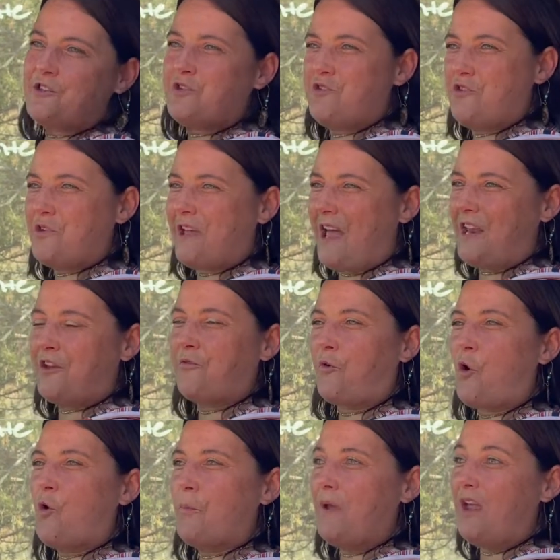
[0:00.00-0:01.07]
so you kind of
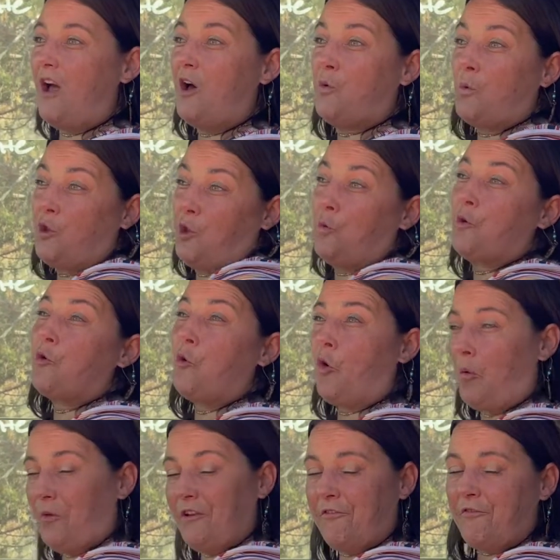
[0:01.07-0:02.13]
go beyond what you would
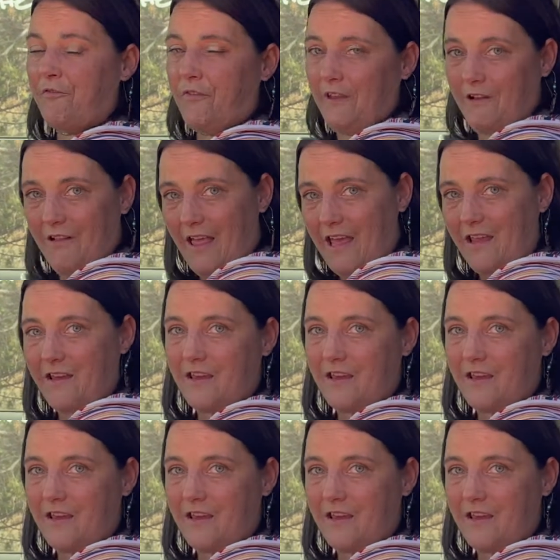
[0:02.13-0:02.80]
normally feel like.